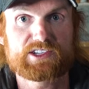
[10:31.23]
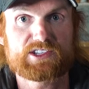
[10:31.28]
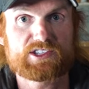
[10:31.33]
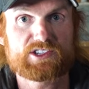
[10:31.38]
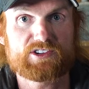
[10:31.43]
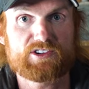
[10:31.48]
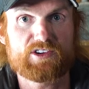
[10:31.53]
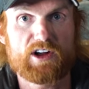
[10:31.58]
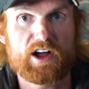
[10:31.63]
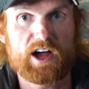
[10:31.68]

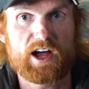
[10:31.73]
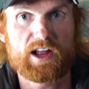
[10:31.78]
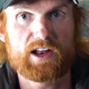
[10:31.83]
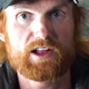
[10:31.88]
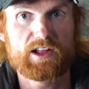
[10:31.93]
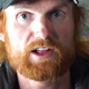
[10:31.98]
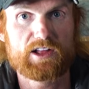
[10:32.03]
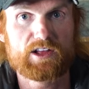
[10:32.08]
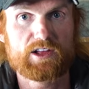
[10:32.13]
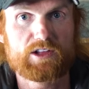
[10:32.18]
distraught,
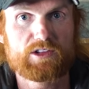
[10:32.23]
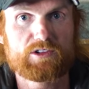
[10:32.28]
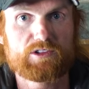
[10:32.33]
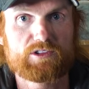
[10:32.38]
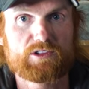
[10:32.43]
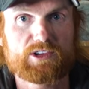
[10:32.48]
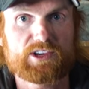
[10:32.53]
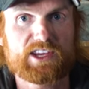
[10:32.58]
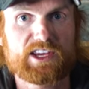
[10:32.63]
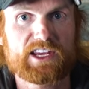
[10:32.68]

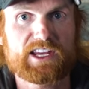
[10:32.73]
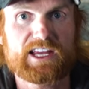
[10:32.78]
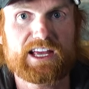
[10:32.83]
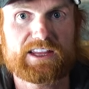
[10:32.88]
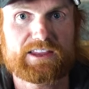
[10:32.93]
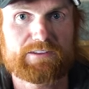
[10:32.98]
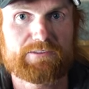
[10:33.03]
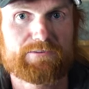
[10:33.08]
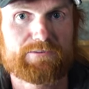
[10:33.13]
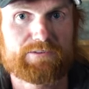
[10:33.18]
looking
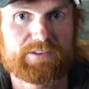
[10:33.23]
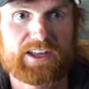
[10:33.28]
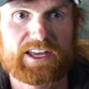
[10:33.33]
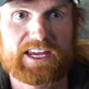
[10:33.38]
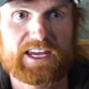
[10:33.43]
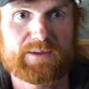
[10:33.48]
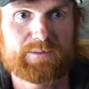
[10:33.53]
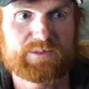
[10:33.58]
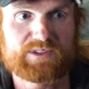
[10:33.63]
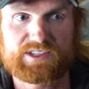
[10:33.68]
at the
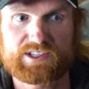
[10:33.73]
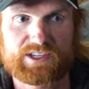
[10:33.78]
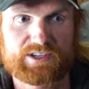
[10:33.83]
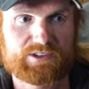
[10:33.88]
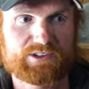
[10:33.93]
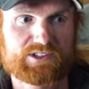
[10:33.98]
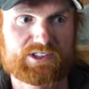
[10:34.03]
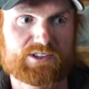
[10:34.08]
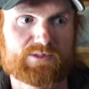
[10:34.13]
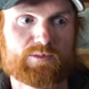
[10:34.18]
flames
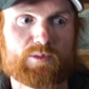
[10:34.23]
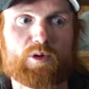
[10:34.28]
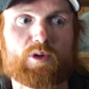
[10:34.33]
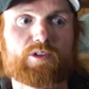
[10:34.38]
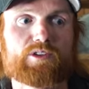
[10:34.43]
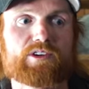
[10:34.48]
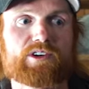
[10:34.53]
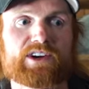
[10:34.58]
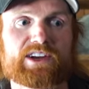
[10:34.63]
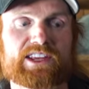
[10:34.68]
still
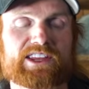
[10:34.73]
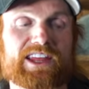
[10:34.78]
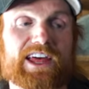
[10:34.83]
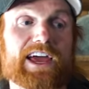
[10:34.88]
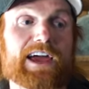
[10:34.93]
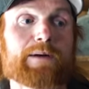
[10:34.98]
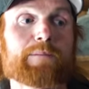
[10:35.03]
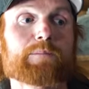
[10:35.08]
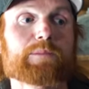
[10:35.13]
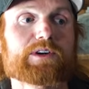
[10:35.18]
smoldering in
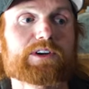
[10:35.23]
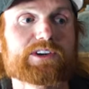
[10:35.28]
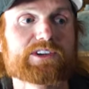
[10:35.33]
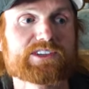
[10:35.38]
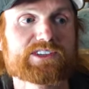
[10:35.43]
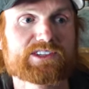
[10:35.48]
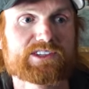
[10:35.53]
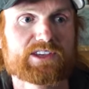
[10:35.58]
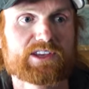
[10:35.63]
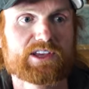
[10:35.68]
the
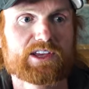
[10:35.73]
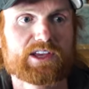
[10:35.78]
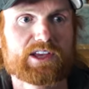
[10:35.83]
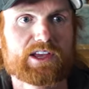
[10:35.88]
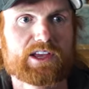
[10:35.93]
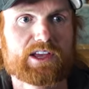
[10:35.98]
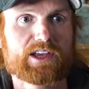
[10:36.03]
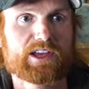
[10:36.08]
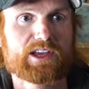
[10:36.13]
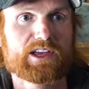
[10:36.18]
embers.
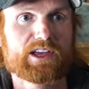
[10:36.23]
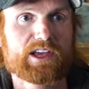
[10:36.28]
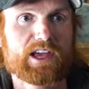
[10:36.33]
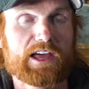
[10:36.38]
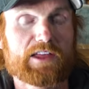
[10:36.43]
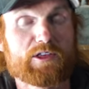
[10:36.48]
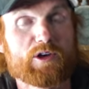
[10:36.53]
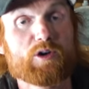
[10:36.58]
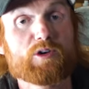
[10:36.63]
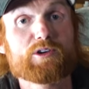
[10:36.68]

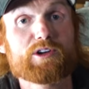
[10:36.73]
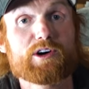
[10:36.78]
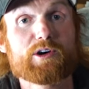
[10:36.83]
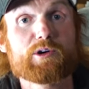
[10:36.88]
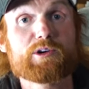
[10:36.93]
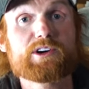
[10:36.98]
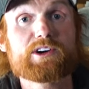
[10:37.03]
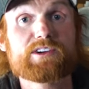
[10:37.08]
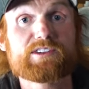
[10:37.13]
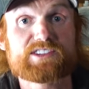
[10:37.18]
And the
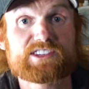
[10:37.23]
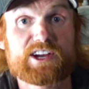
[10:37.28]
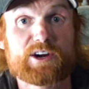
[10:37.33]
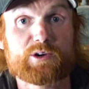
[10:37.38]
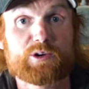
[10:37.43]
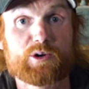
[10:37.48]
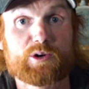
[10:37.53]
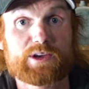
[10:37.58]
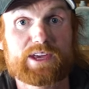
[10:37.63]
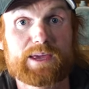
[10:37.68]
owner of
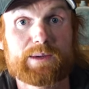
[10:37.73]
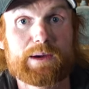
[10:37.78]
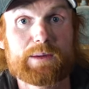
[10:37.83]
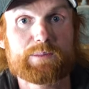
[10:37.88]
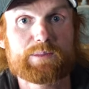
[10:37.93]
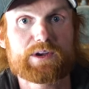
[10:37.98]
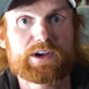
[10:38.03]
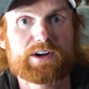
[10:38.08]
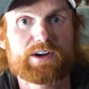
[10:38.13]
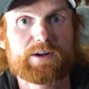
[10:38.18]
Cerro Gordo came
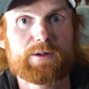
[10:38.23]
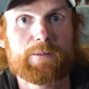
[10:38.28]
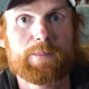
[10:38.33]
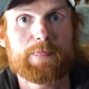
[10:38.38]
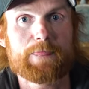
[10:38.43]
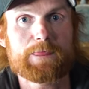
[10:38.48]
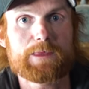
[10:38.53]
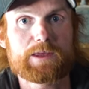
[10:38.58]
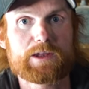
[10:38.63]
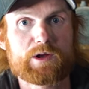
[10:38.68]
up here,
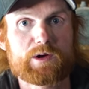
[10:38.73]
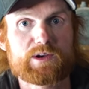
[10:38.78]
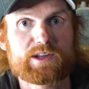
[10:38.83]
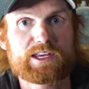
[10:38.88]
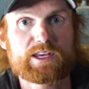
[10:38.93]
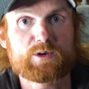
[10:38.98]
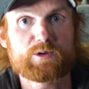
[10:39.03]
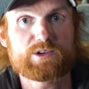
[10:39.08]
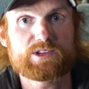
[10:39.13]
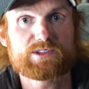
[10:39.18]
you know, and
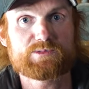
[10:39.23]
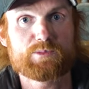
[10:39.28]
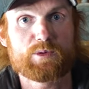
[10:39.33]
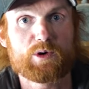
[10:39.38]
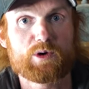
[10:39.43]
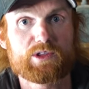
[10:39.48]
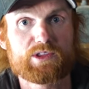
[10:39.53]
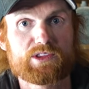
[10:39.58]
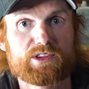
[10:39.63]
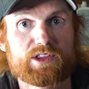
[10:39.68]
he was
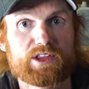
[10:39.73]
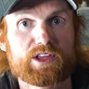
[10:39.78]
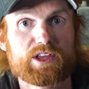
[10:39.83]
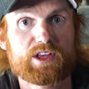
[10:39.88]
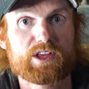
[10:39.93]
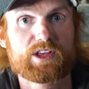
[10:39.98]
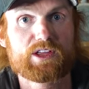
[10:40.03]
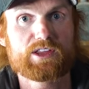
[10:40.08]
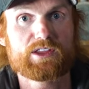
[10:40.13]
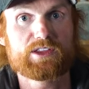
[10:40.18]
both
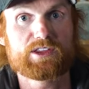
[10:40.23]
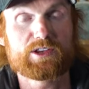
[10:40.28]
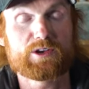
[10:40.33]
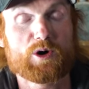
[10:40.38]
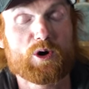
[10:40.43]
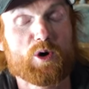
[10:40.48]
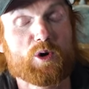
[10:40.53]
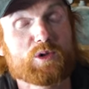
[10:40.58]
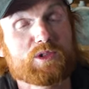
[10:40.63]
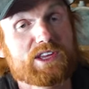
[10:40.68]
the
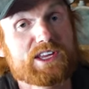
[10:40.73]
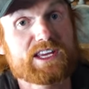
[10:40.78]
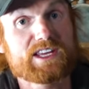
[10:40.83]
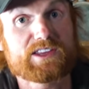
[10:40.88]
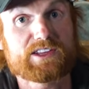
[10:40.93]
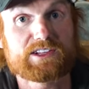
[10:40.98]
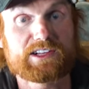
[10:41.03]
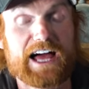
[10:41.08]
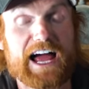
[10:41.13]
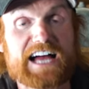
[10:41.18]
only
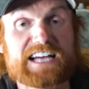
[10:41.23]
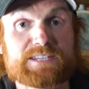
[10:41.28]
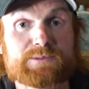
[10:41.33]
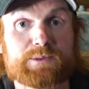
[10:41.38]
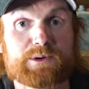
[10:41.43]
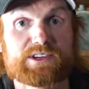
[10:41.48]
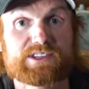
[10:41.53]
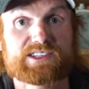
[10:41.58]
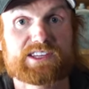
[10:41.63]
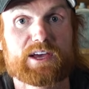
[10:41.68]
and the
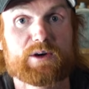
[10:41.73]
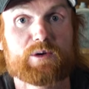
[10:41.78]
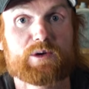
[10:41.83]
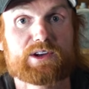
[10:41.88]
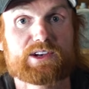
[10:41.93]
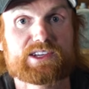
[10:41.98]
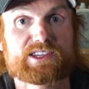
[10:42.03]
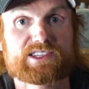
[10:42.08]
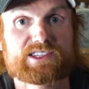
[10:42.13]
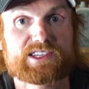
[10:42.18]
last person I
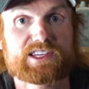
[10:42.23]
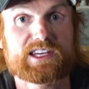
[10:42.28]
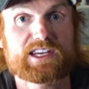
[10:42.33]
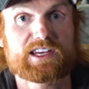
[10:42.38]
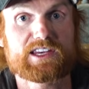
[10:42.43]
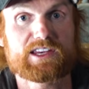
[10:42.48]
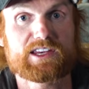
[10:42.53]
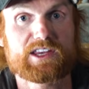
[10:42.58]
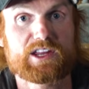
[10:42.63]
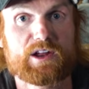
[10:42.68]
wanted to
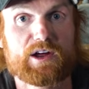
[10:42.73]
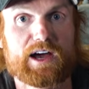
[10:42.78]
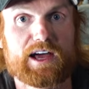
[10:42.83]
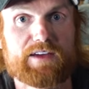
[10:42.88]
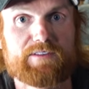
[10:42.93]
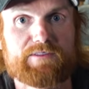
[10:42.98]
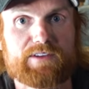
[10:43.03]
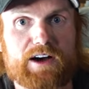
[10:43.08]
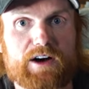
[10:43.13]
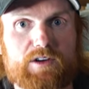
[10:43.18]
see. You know,
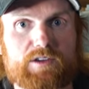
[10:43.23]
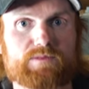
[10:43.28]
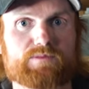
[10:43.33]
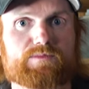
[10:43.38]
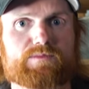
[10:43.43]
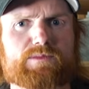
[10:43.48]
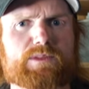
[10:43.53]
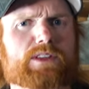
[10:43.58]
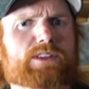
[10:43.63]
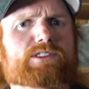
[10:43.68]
I
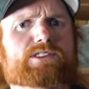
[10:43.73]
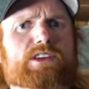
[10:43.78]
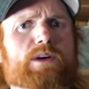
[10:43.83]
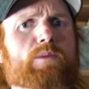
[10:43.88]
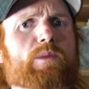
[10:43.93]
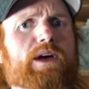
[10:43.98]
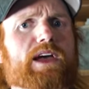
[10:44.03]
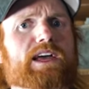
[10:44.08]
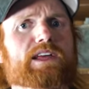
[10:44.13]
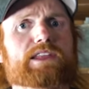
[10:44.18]
felt in
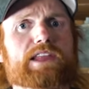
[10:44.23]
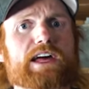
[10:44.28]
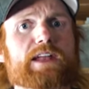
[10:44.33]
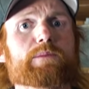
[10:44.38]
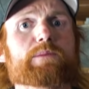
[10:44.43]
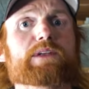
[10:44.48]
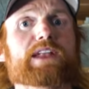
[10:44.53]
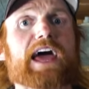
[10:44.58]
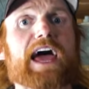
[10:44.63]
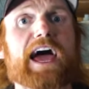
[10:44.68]
some way I'd let
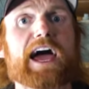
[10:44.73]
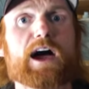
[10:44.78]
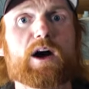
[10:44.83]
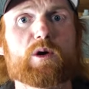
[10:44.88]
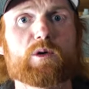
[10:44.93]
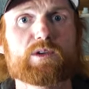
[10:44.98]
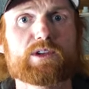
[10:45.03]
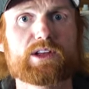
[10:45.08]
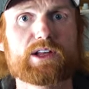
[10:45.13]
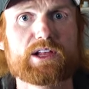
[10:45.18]
him
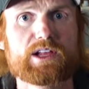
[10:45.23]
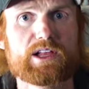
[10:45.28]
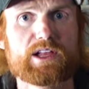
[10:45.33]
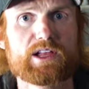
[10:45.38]
down